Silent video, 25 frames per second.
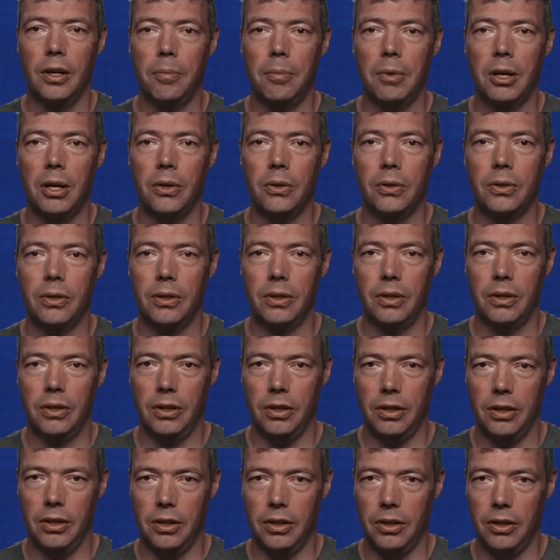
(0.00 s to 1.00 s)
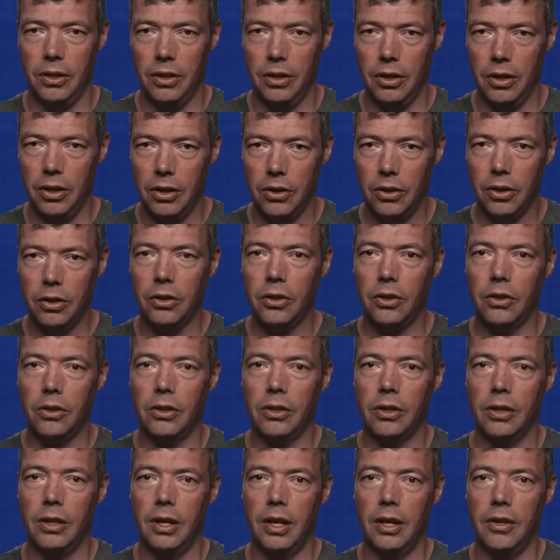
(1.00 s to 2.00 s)
about another
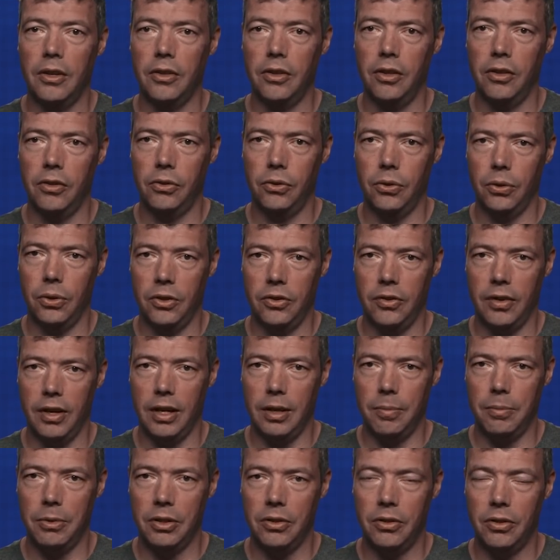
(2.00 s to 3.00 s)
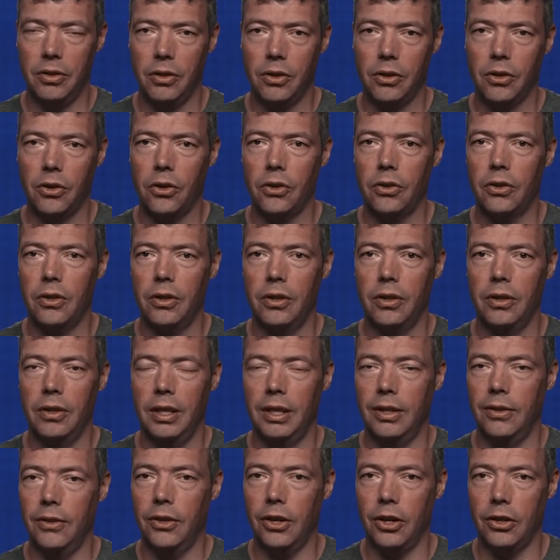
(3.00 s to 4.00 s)
energy storage element called
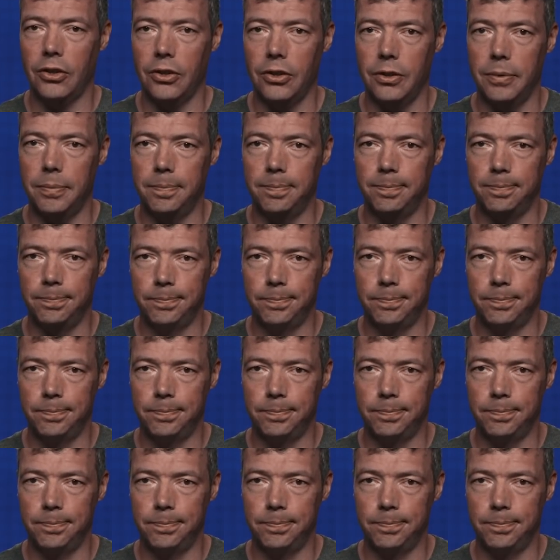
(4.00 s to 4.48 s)
the inductor.